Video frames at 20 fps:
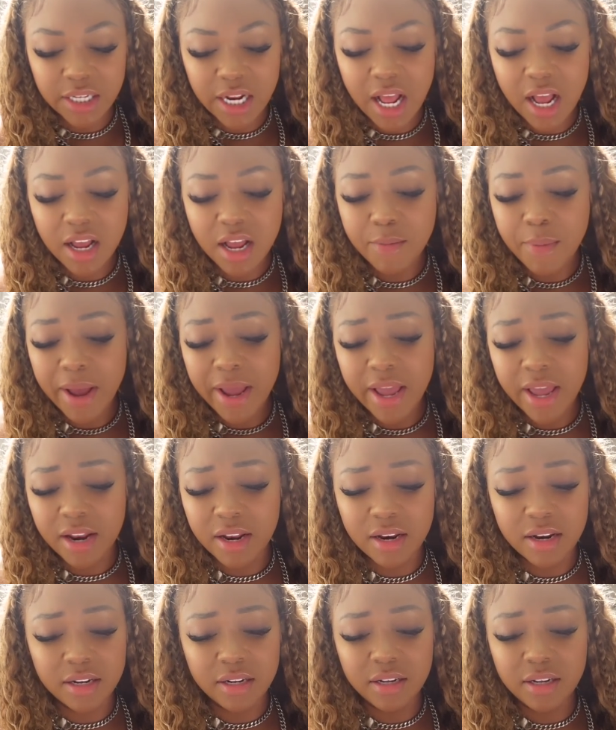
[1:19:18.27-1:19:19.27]
How come I
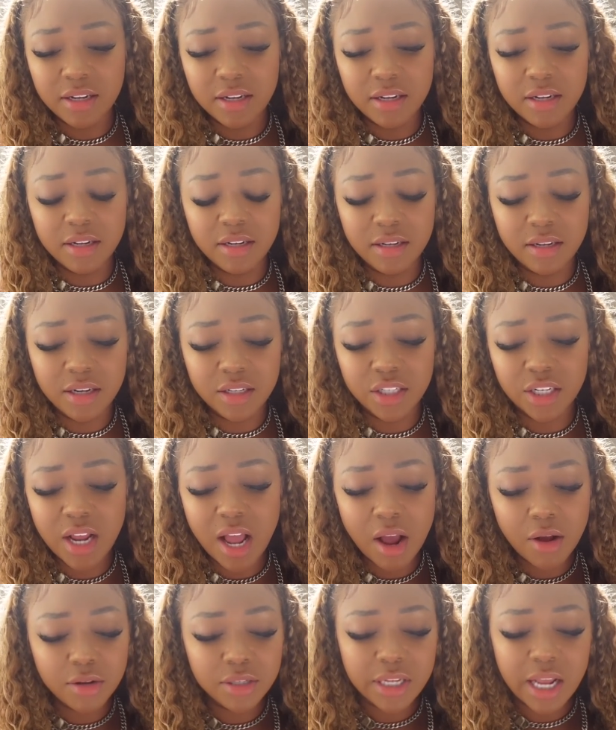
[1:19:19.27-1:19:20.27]
haven't a
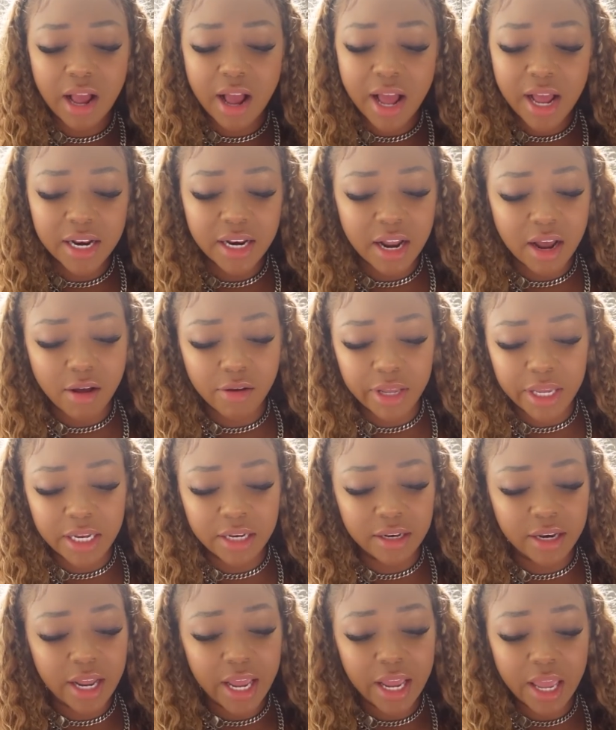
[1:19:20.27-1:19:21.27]
Chicago-style hot dog in
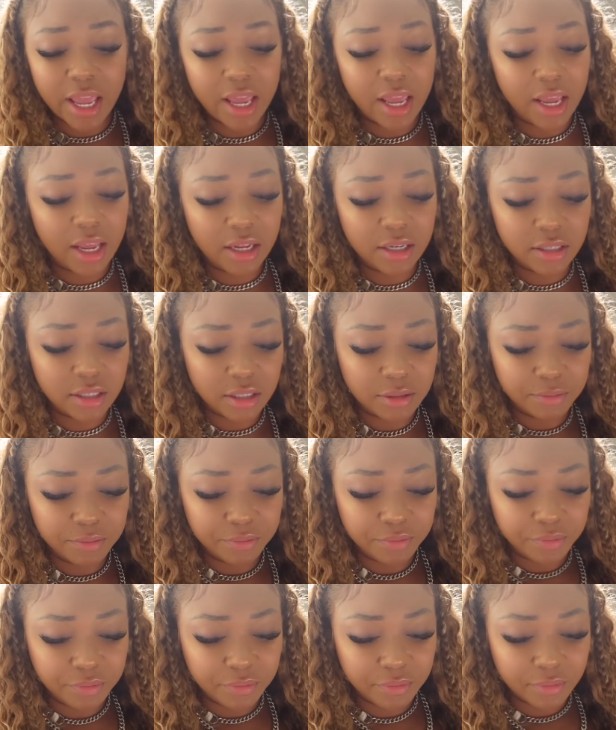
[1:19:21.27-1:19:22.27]
decades? This is a
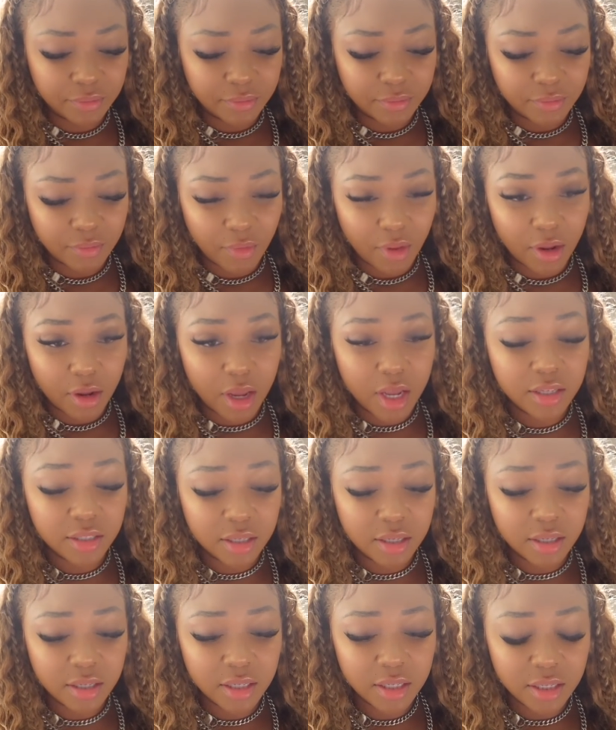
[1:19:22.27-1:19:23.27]
chili cheese dog. Good. It's
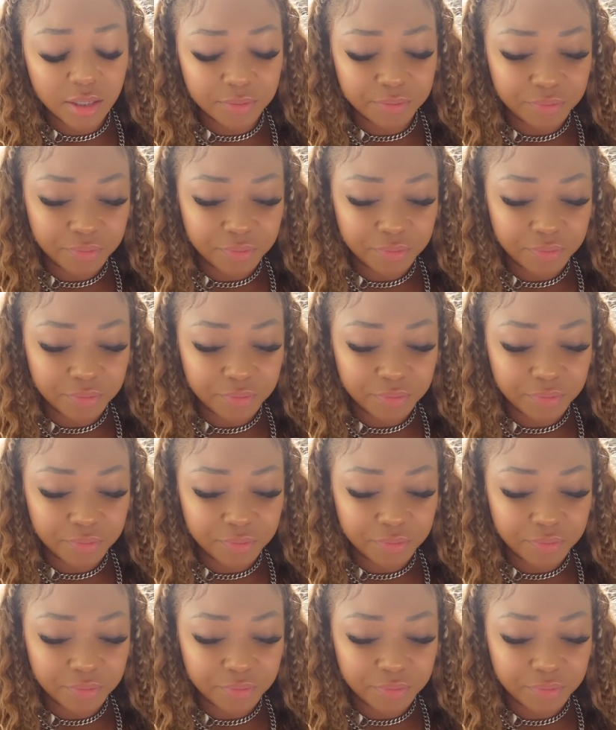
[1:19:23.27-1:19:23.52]
good.